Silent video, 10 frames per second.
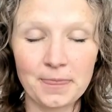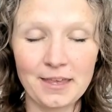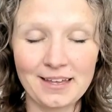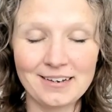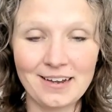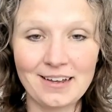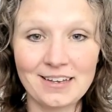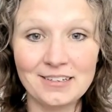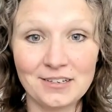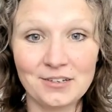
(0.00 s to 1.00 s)
And I
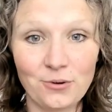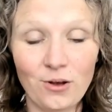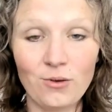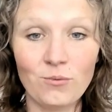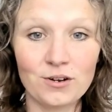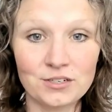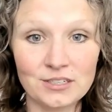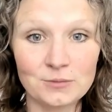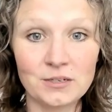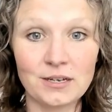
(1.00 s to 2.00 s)
get, you know, all water
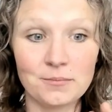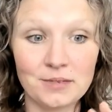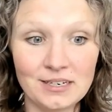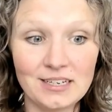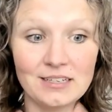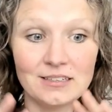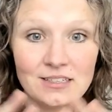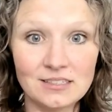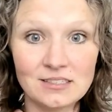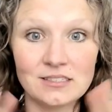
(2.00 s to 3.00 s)
does, but I mean, it.
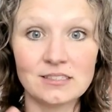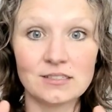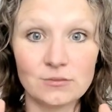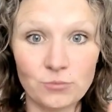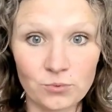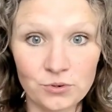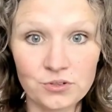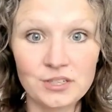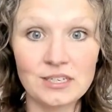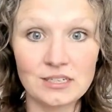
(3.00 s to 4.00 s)
This is
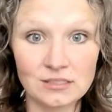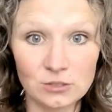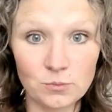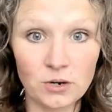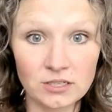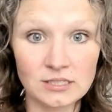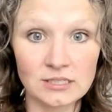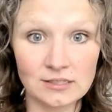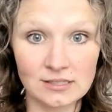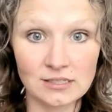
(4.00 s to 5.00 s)
really
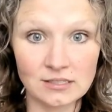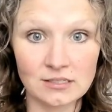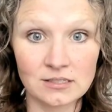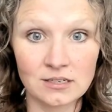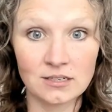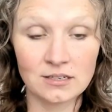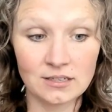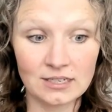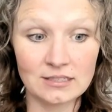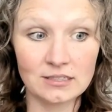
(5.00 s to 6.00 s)
expressing this.
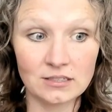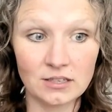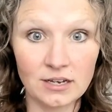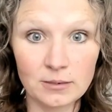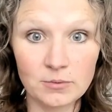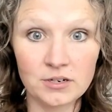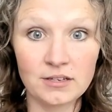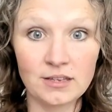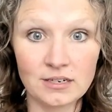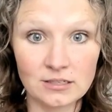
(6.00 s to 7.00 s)
Like the library
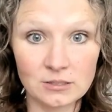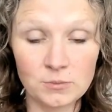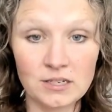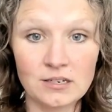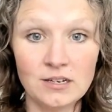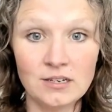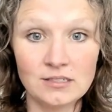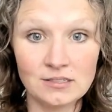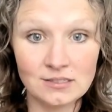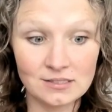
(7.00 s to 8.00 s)
that has been
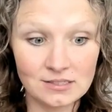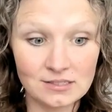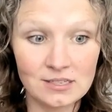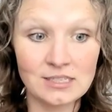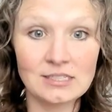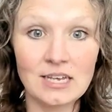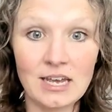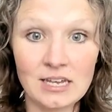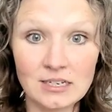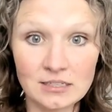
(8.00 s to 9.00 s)

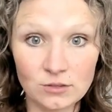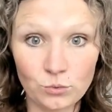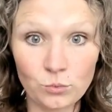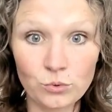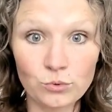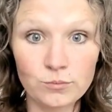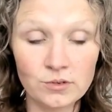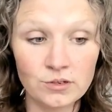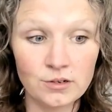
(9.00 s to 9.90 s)
contained in the womb